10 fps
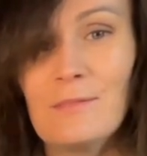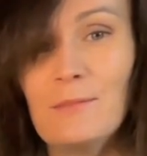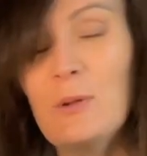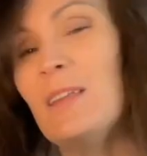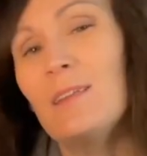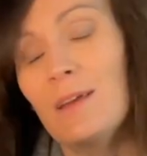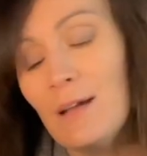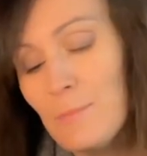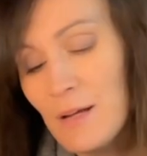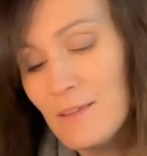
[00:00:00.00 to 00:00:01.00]
Well, I
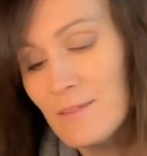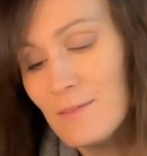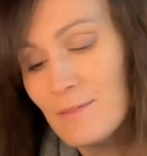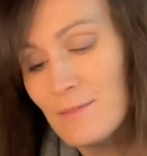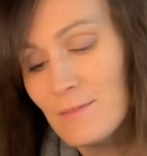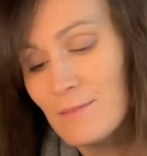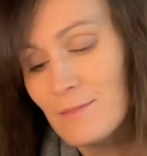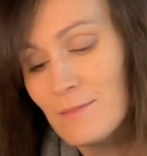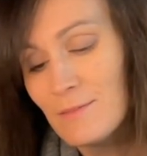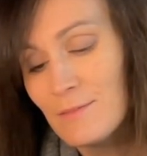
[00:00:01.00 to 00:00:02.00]
got my
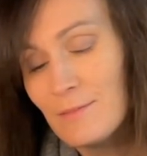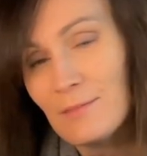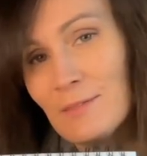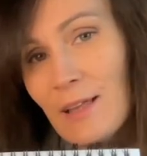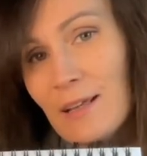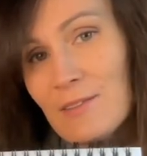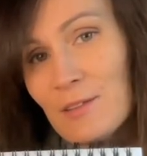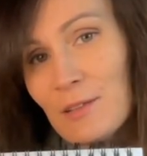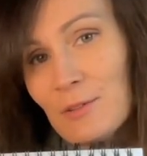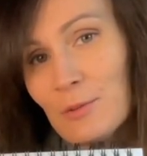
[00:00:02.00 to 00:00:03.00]
lines a
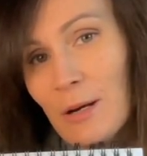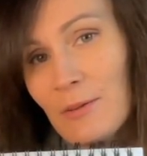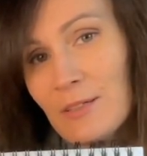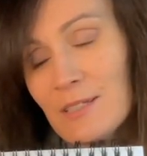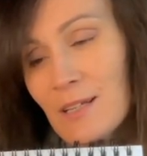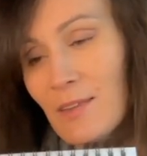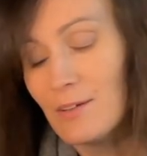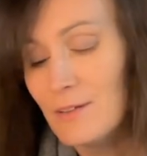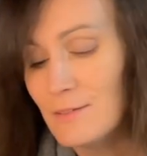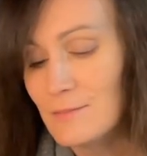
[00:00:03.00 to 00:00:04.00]
little crowded
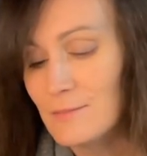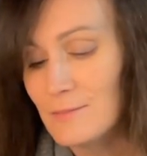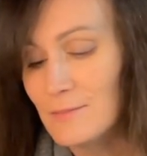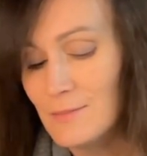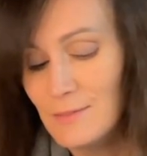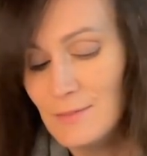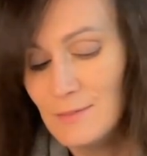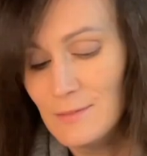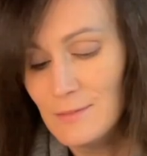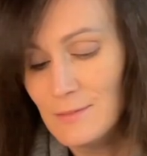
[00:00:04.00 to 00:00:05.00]
together,
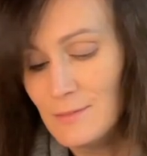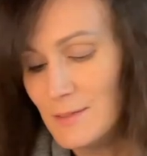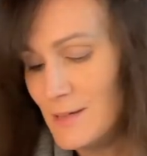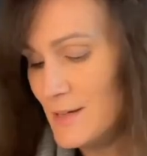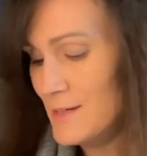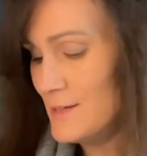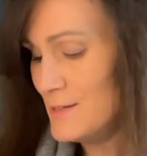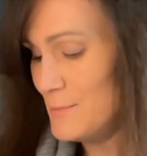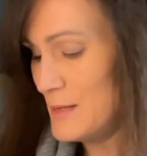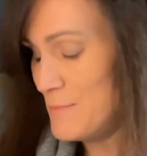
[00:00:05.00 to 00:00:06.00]

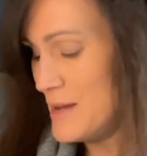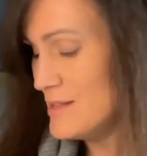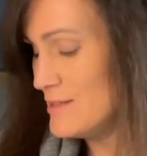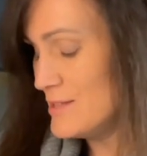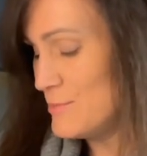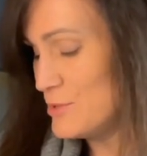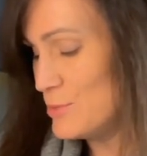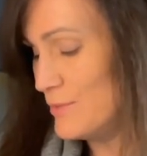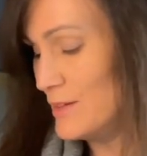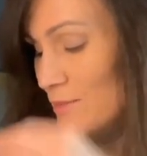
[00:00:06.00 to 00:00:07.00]
and my pen seems to
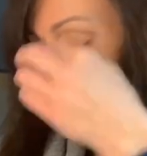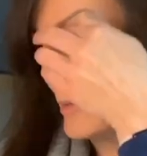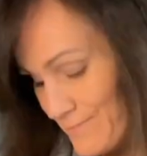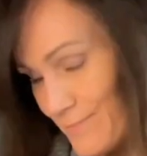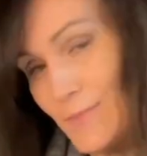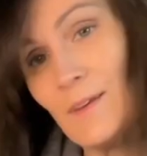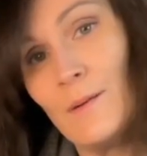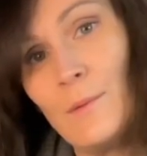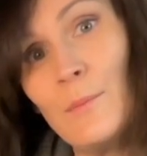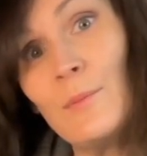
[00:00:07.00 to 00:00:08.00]
have given up.
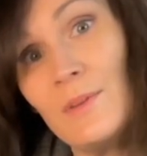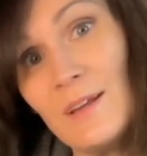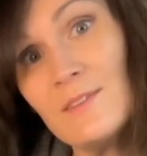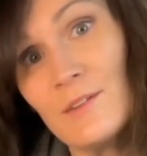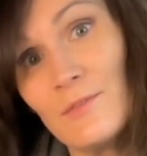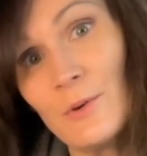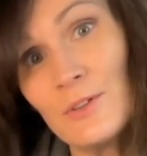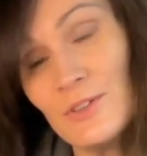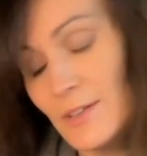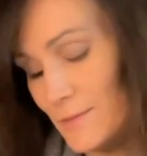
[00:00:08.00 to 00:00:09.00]
Well, that's
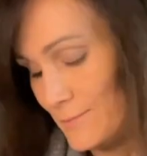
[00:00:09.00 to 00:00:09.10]
unfortunate.